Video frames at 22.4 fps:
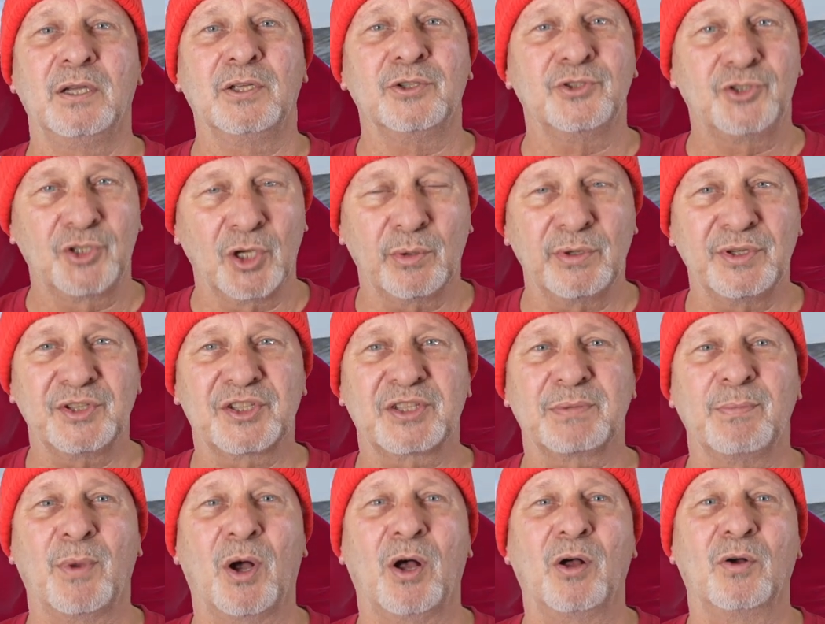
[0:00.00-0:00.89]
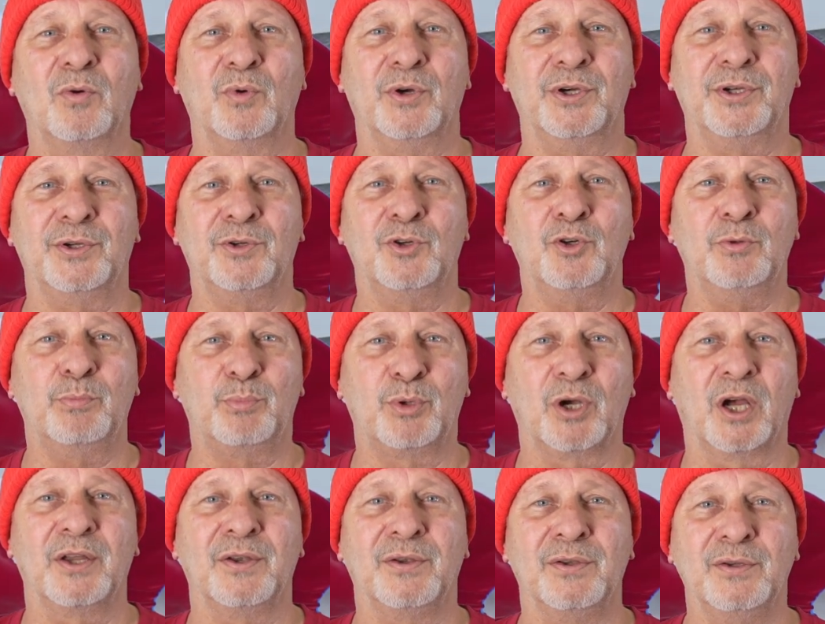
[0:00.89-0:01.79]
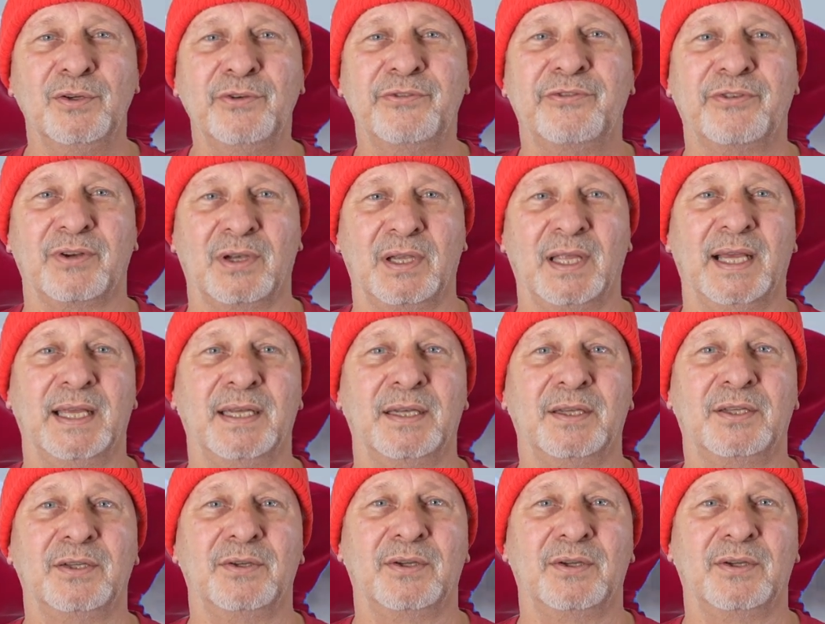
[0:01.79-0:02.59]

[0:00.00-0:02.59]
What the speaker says: Joey Smallwood, who brought Newfoundland